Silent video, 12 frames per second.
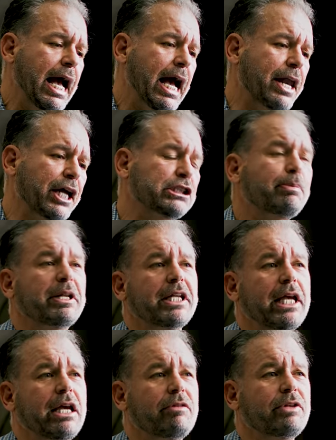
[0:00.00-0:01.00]
And I spent
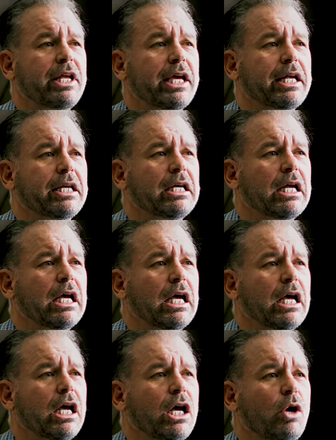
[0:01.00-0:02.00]
the evening in
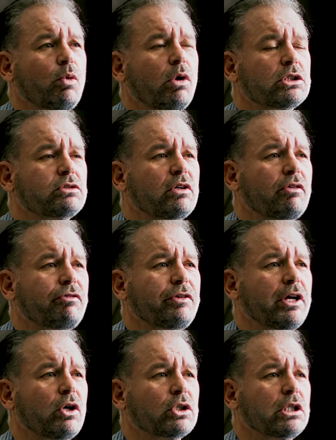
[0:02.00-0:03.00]
Roosevelt
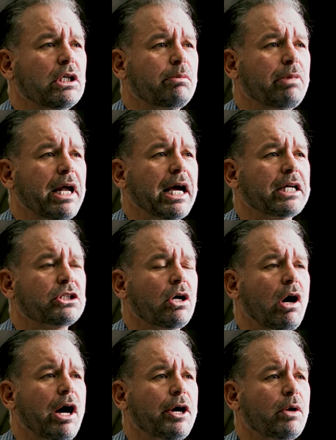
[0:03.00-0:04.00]
Field, but I got
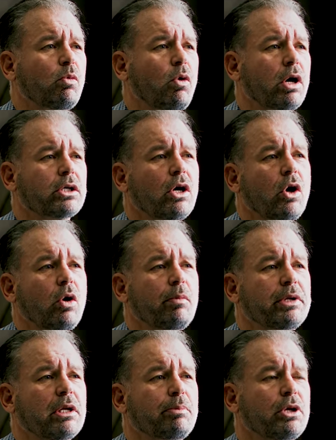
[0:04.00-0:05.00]
tired and walked
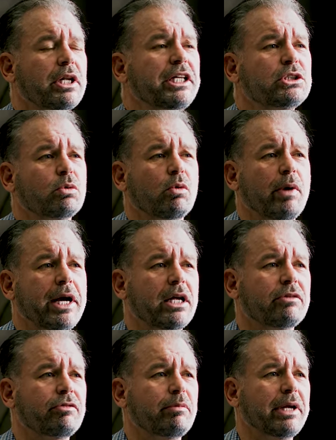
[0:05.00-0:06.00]
home, and the police were
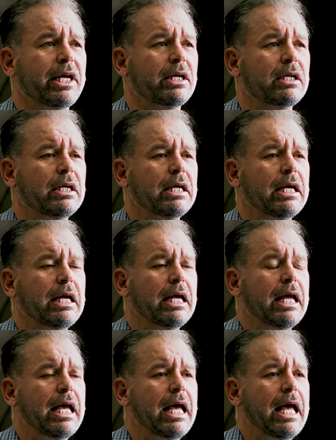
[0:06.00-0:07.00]
waiting for me.
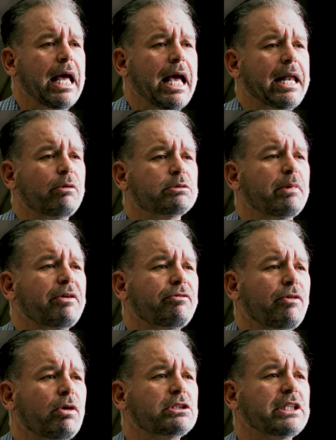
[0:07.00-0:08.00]
And it was my
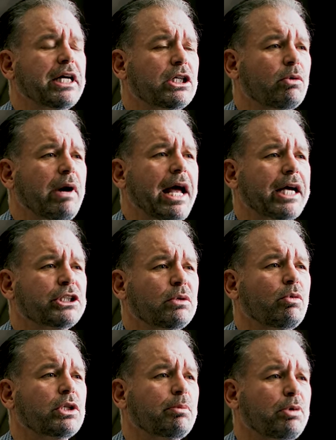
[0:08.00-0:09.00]
first
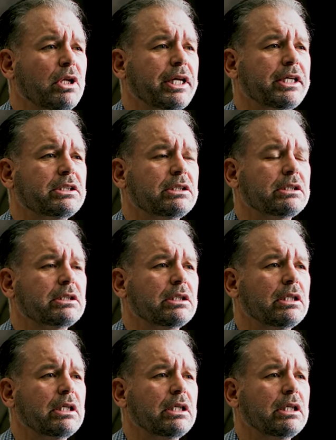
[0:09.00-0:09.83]
interaction with the police.